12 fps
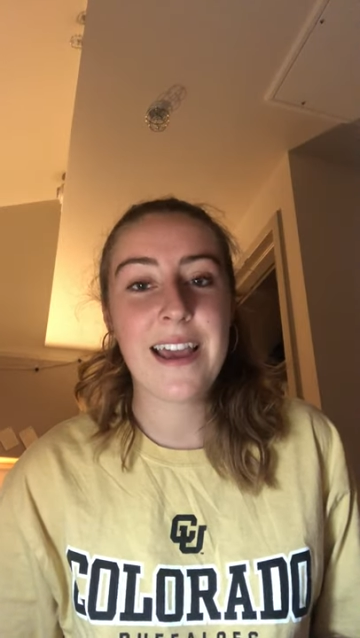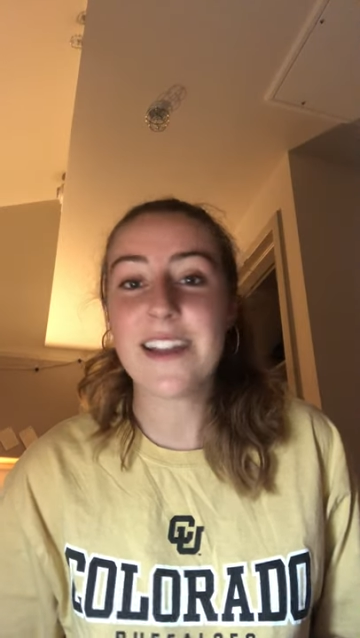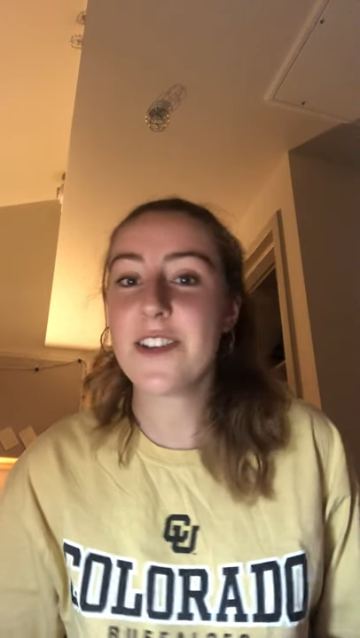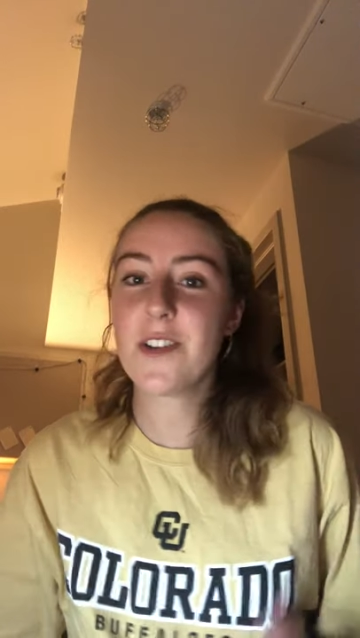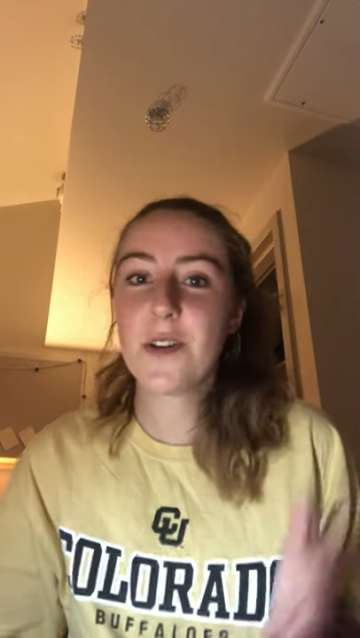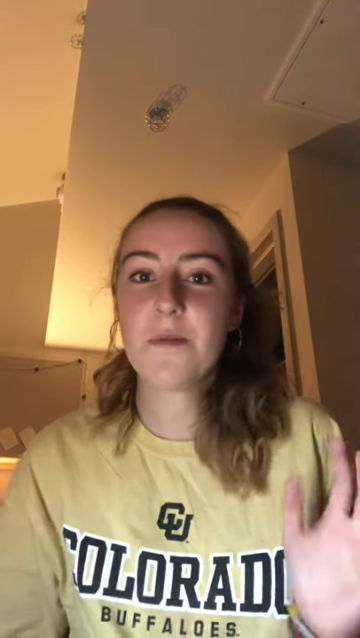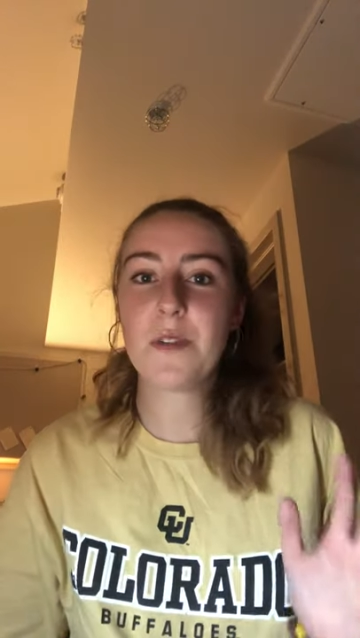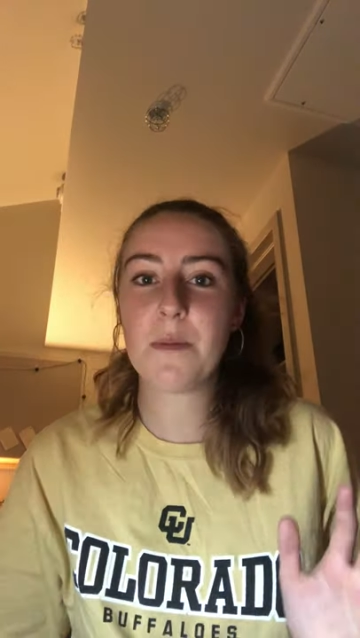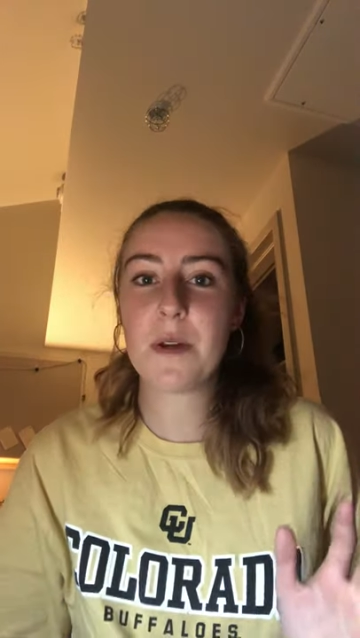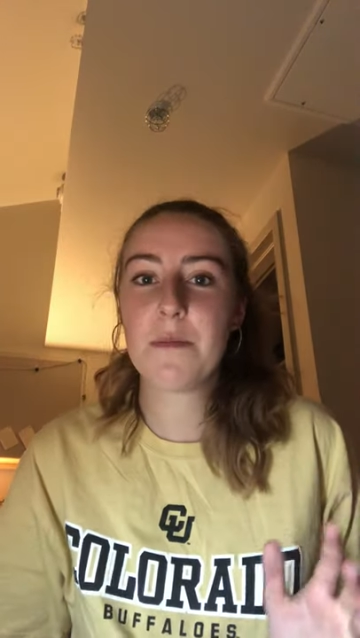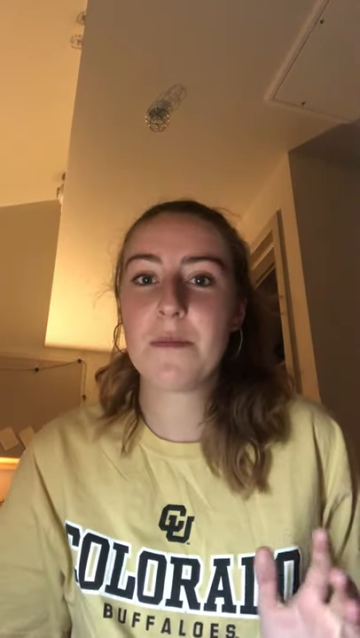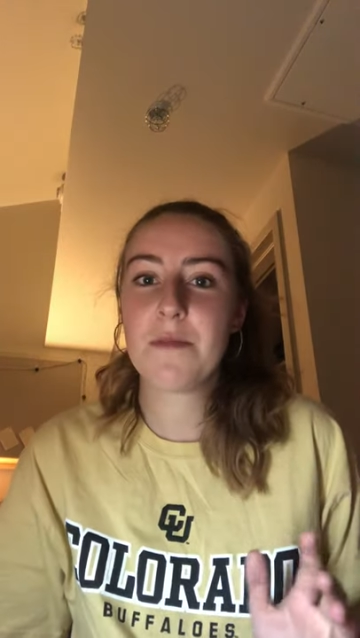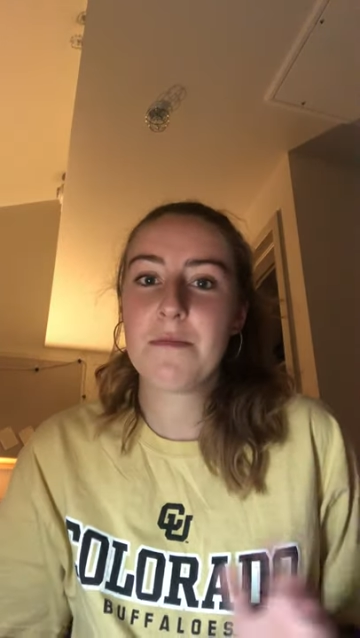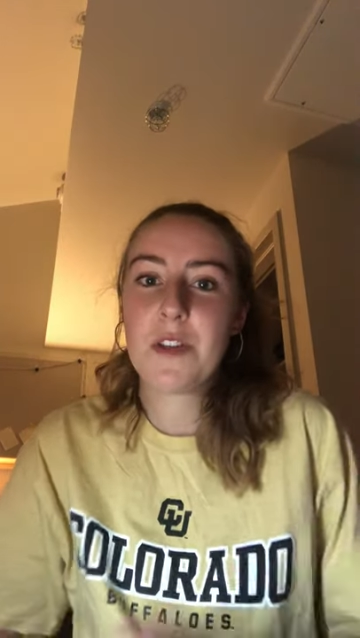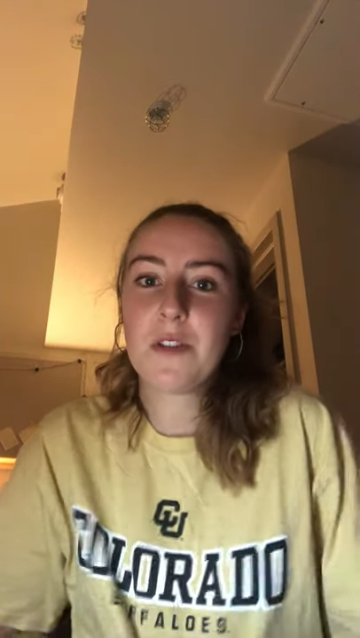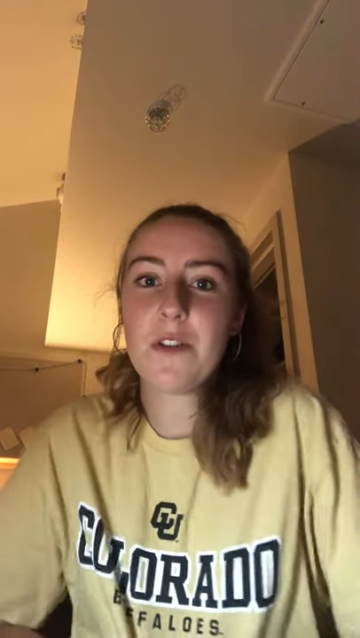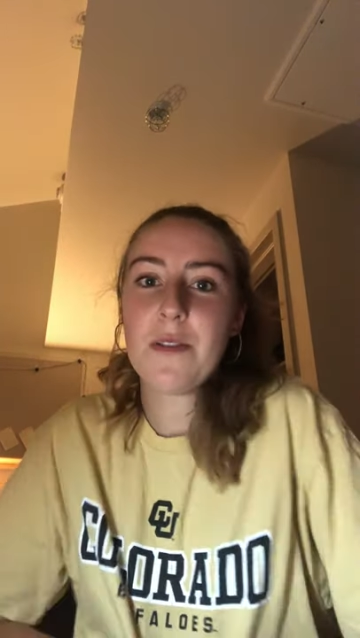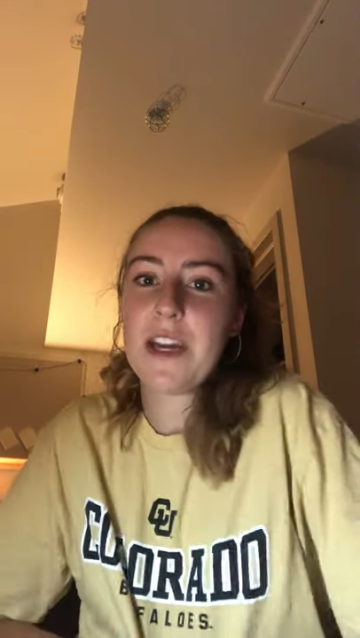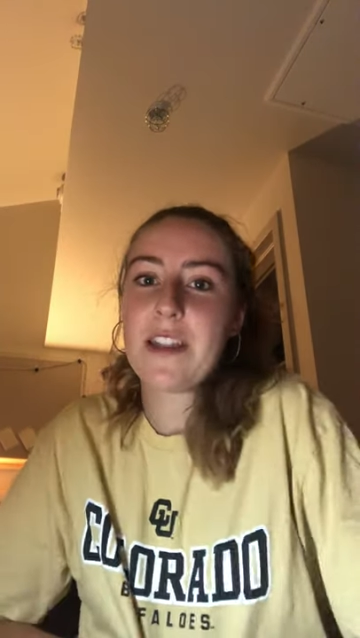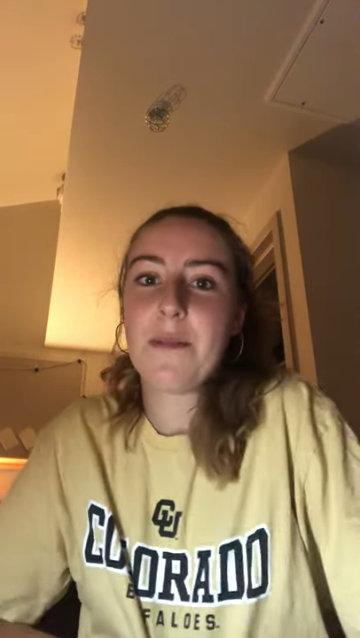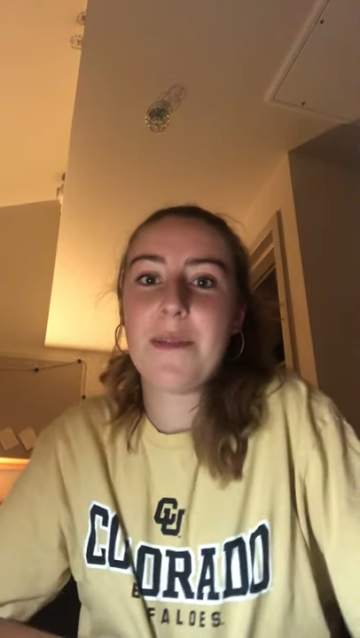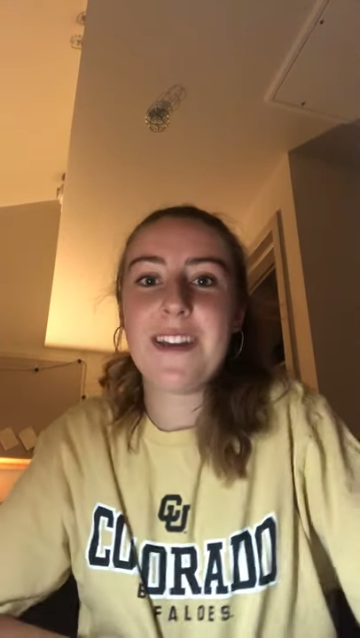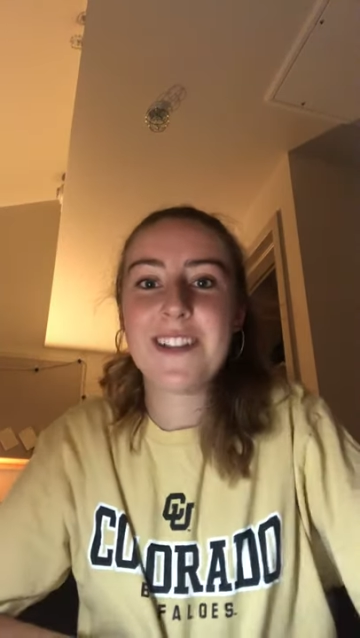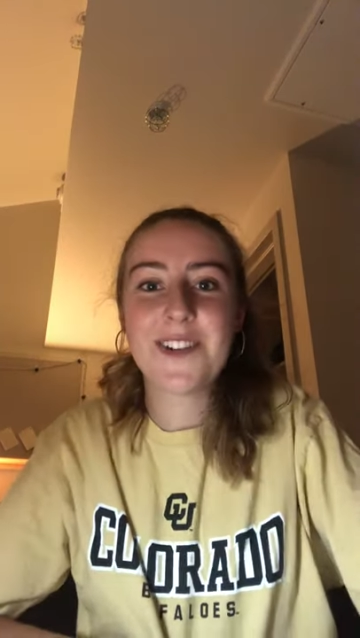And you know, sometimes you do like
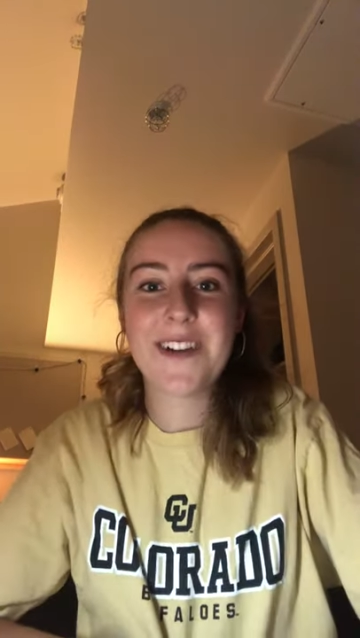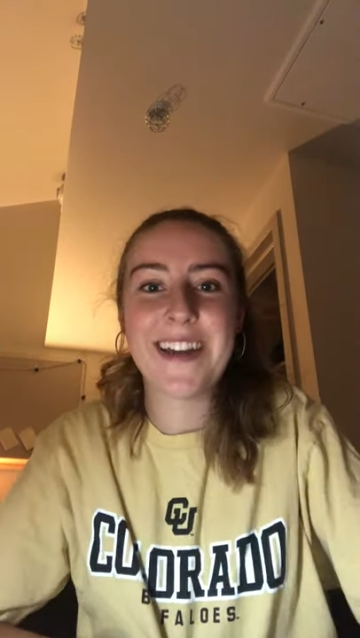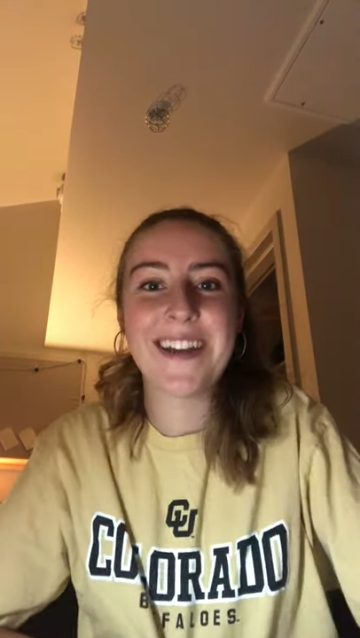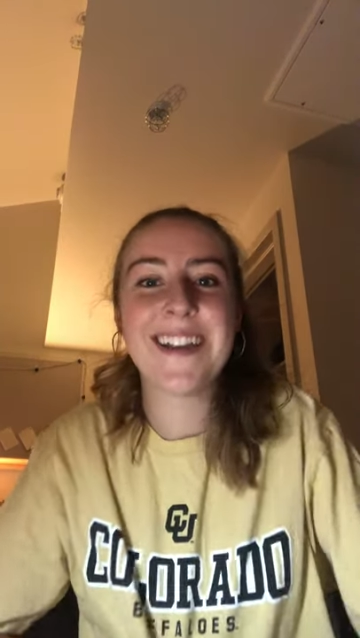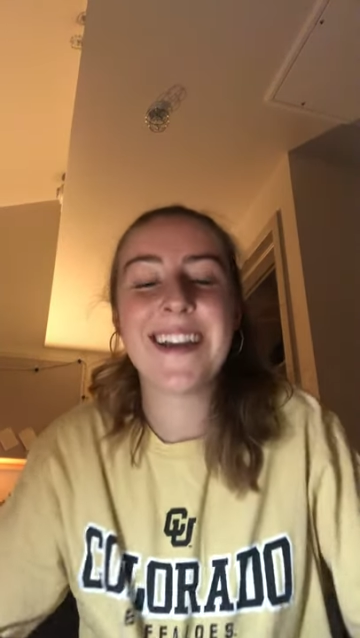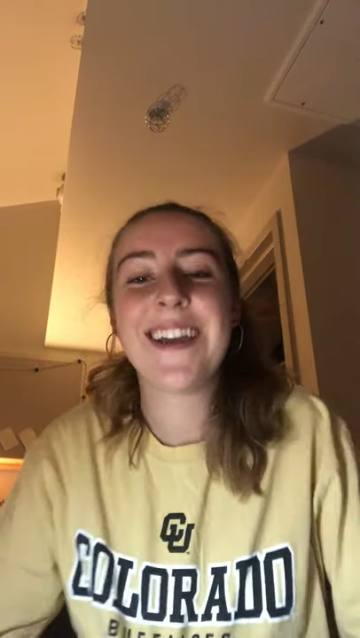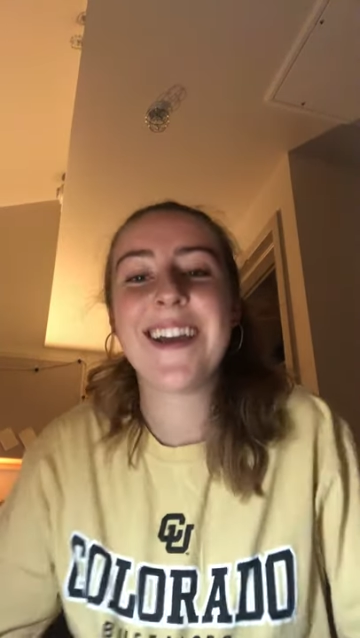them, and it's great.